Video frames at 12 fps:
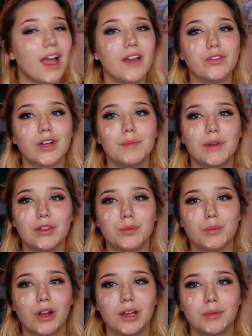I forgot my other
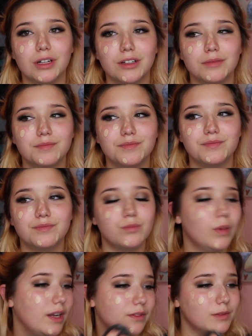primer.
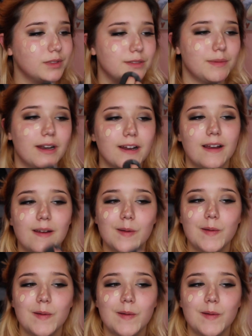Whatever, doesn't matter.